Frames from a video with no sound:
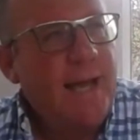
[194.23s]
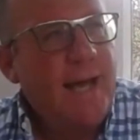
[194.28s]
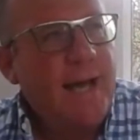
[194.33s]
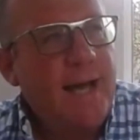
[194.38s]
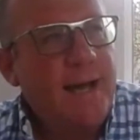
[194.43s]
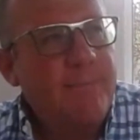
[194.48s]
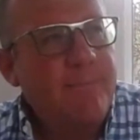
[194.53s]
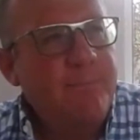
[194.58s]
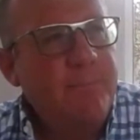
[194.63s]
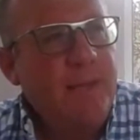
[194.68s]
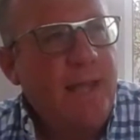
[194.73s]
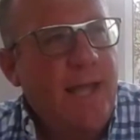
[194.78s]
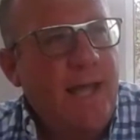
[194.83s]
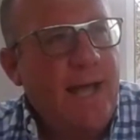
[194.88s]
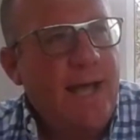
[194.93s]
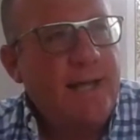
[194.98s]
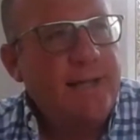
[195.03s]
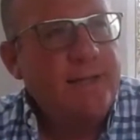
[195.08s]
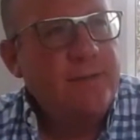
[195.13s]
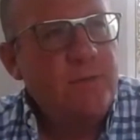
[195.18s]
Um,
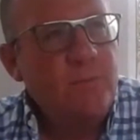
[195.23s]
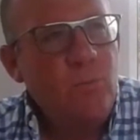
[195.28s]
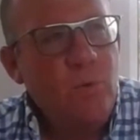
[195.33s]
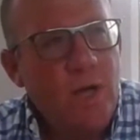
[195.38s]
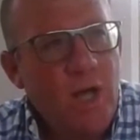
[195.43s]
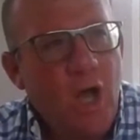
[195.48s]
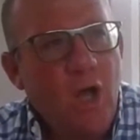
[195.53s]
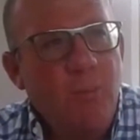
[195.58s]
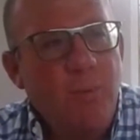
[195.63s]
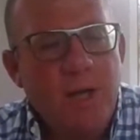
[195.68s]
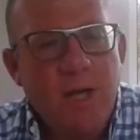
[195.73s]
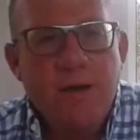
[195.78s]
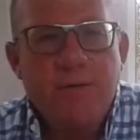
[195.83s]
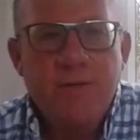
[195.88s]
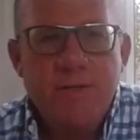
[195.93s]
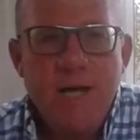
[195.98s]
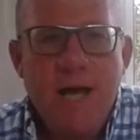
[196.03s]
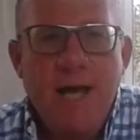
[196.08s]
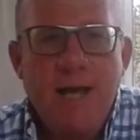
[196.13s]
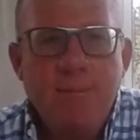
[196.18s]
and we're hoping over
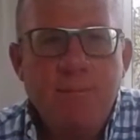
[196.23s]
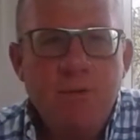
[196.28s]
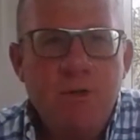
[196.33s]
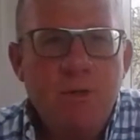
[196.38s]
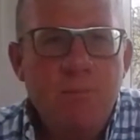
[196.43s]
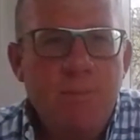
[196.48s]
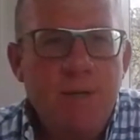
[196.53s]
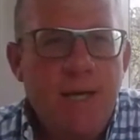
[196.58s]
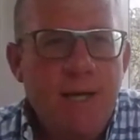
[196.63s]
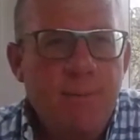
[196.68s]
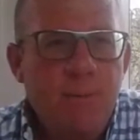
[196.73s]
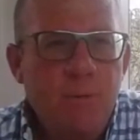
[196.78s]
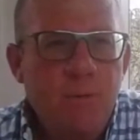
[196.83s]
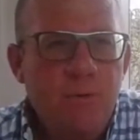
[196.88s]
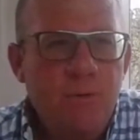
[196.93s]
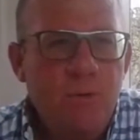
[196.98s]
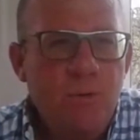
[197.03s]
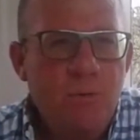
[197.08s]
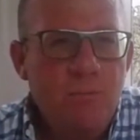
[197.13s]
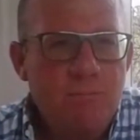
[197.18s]
time to be able
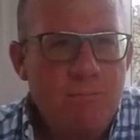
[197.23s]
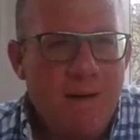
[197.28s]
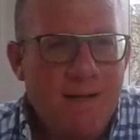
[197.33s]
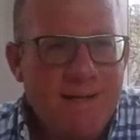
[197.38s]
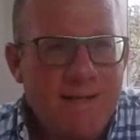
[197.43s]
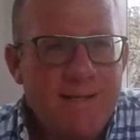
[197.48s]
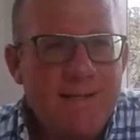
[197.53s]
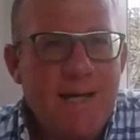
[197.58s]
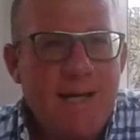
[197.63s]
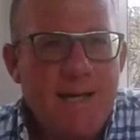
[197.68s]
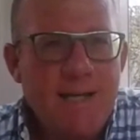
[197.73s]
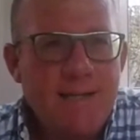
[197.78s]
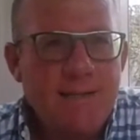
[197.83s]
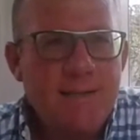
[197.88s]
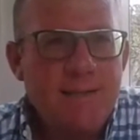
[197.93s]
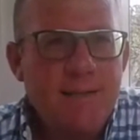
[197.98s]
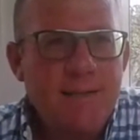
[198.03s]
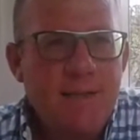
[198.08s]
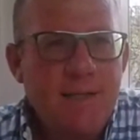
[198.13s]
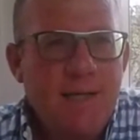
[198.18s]
to monetize
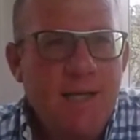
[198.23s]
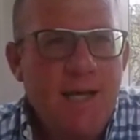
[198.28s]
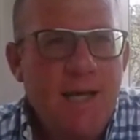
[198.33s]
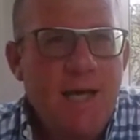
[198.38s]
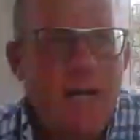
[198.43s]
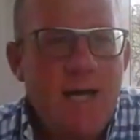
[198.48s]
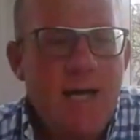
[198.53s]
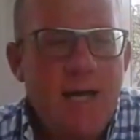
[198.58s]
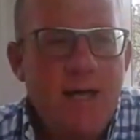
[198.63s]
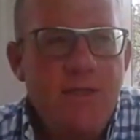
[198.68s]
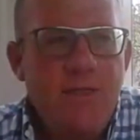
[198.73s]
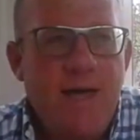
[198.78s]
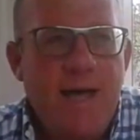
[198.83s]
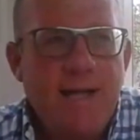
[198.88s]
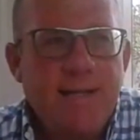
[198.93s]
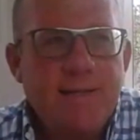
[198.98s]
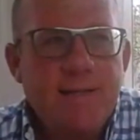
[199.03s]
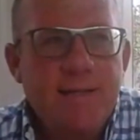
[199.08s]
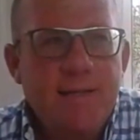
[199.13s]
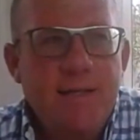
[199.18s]
uh,
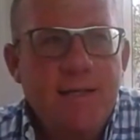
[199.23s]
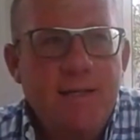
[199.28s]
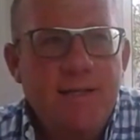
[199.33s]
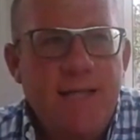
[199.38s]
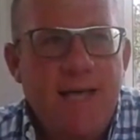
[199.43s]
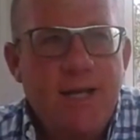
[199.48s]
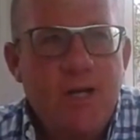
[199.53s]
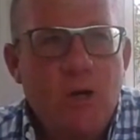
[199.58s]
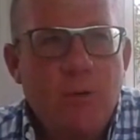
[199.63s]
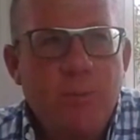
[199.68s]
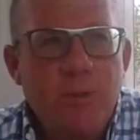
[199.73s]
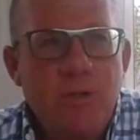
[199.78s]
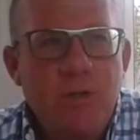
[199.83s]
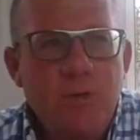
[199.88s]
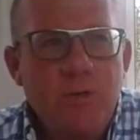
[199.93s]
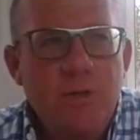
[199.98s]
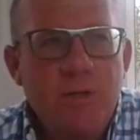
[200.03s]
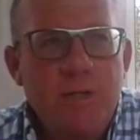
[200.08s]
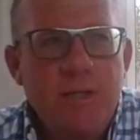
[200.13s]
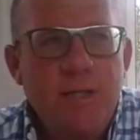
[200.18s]
that that
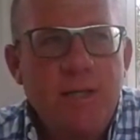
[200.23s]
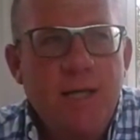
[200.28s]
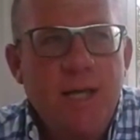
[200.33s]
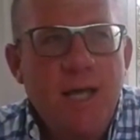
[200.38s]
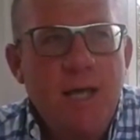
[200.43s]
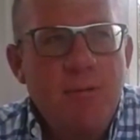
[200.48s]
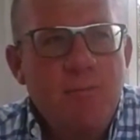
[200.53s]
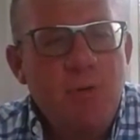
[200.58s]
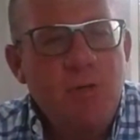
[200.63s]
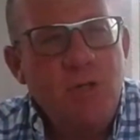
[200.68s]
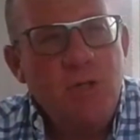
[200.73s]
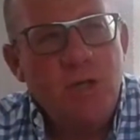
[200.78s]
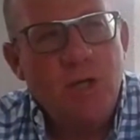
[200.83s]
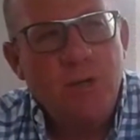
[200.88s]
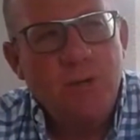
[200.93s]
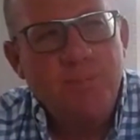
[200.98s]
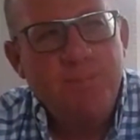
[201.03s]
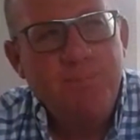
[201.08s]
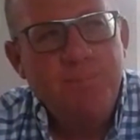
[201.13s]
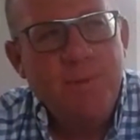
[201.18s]
opportunity. But you
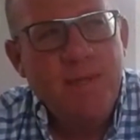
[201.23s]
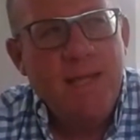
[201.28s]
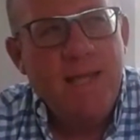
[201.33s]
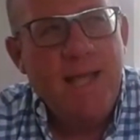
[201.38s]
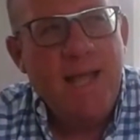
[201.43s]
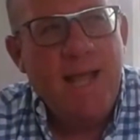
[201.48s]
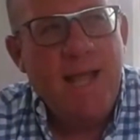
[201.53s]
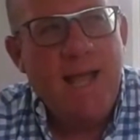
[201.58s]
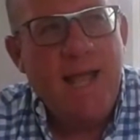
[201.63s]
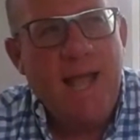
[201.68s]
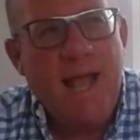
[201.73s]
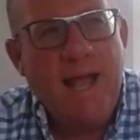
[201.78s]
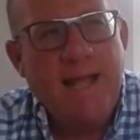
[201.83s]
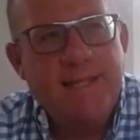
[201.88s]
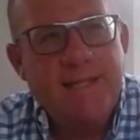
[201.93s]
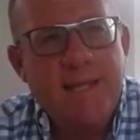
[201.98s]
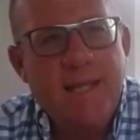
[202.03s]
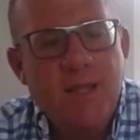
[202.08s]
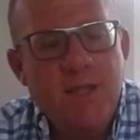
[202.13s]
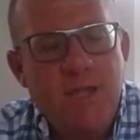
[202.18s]
know,
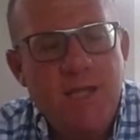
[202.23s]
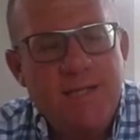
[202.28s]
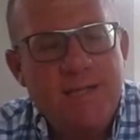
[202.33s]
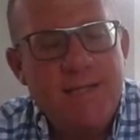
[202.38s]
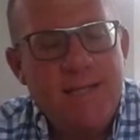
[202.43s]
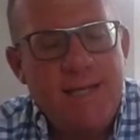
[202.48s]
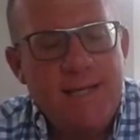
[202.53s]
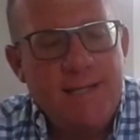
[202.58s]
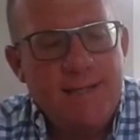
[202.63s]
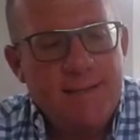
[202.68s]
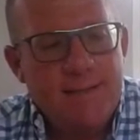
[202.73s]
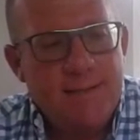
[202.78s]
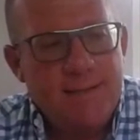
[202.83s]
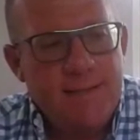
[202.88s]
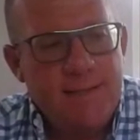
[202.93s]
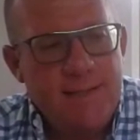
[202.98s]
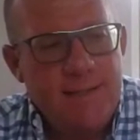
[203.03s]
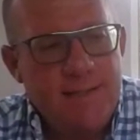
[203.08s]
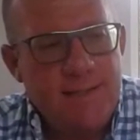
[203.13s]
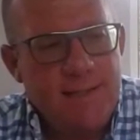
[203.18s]
it, these things,
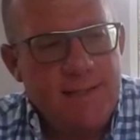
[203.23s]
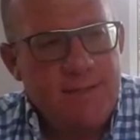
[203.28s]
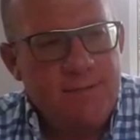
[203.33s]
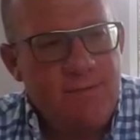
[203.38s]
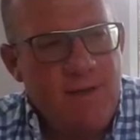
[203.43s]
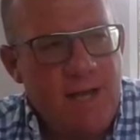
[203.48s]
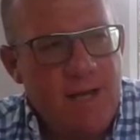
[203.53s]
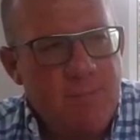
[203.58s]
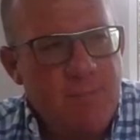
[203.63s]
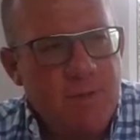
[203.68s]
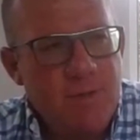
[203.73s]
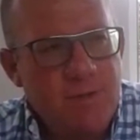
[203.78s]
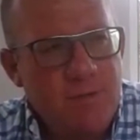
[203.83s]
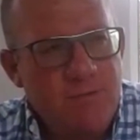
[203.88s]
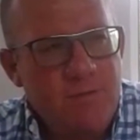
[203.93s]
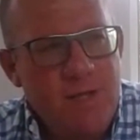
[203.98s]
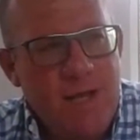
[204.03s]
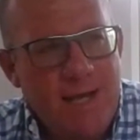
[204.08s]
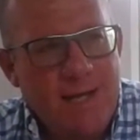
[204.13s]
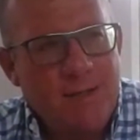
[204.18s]
the, the development
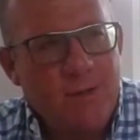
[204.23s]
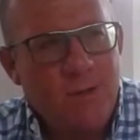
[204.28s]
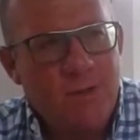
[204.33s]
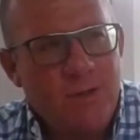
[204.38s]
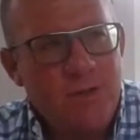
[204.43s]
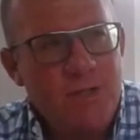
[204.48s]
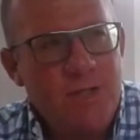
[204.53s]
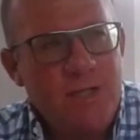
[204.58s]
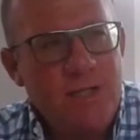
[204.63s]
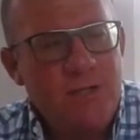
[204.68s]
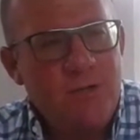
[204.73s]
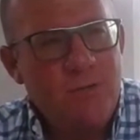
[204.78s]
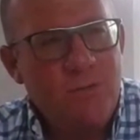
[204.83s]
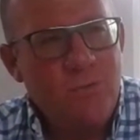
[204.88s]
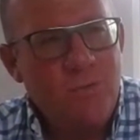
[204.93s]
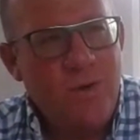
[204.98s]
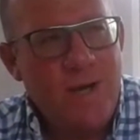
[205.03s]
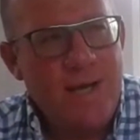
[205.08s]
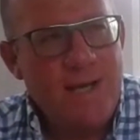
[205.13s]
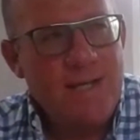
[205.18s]
of technology to
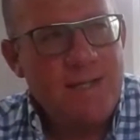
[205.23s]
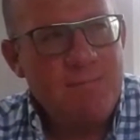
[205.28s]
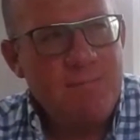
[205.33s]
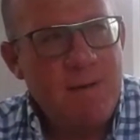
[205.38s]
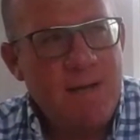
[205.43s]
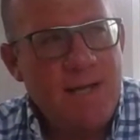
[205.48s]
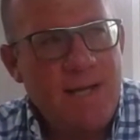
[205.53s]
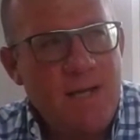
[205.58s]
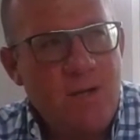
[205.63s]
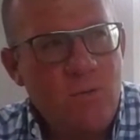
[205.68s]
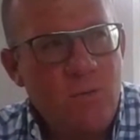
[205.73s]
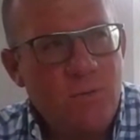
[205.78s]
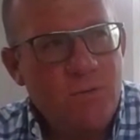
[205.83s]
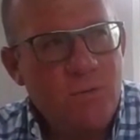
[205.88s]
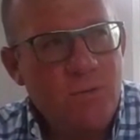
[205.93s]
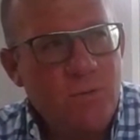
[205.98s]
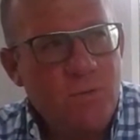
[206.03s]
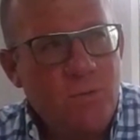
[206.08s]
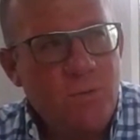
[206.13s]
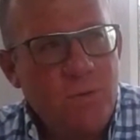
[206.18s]
raise money or
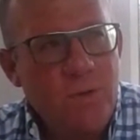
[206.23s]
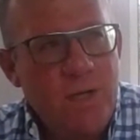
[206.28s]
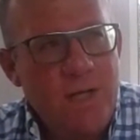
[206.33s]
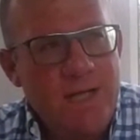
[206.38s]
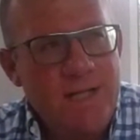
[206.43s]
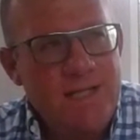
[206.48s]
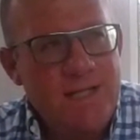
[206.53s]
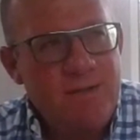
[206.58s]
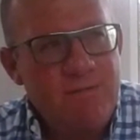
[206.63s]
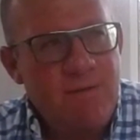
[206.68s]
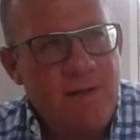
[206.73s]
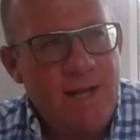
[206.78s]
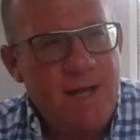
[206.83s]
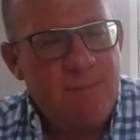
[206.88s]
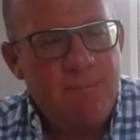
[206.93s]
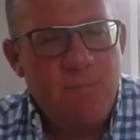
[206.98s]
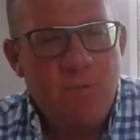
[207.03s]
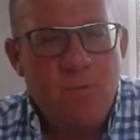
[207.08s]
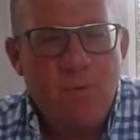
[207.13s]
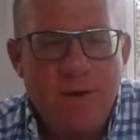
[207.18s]
to
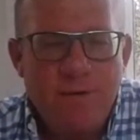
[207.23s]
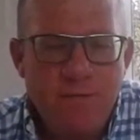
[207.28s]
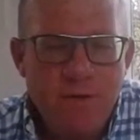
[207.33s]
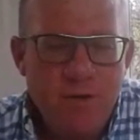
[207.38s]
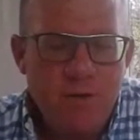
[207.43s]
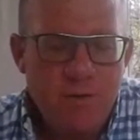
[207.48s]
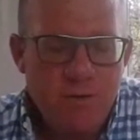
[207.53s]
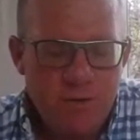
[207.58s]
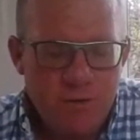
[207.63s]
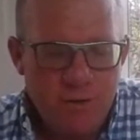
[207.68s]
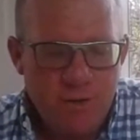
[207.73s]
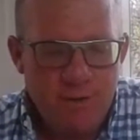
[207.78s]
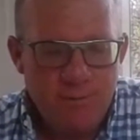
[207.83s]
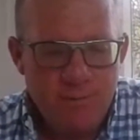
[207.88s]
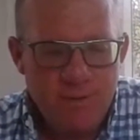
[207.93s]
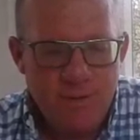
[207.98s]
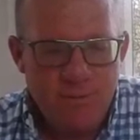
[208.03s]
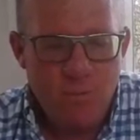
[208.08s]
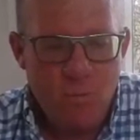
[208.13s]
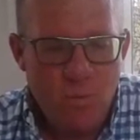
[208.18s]
develop revenue
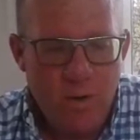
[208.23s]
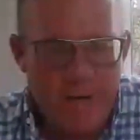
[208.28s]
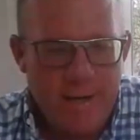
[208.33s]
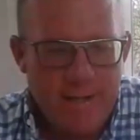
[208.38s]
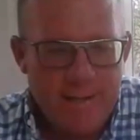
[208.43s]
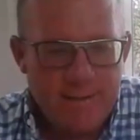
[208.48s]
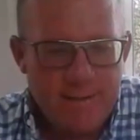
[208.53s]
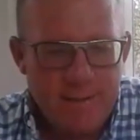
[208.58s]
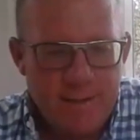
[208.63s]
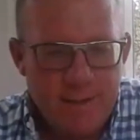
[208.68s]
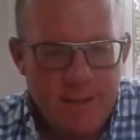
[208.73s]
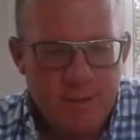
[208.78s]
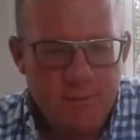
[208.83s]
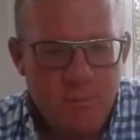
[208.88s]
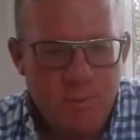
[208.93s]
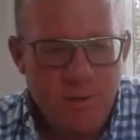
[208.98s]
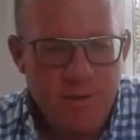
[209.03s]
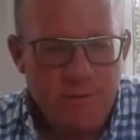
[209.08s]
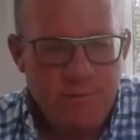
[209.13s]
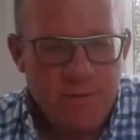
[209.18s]
streams in ways that had
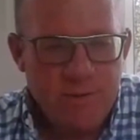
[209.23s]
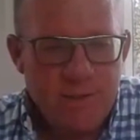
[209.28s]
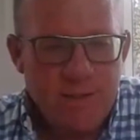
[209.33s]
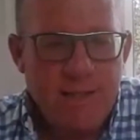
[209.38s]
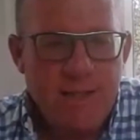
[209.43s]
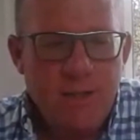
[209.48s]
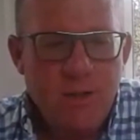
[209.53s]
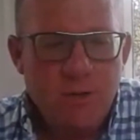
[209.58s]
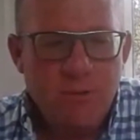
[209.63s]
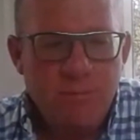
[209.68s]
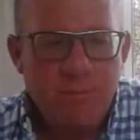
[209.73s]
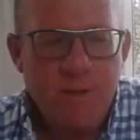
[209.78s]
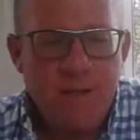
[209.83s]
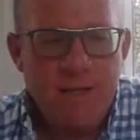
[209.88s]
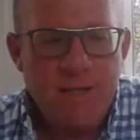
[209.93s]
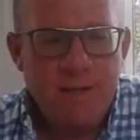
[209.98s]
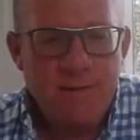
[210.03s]
previously not been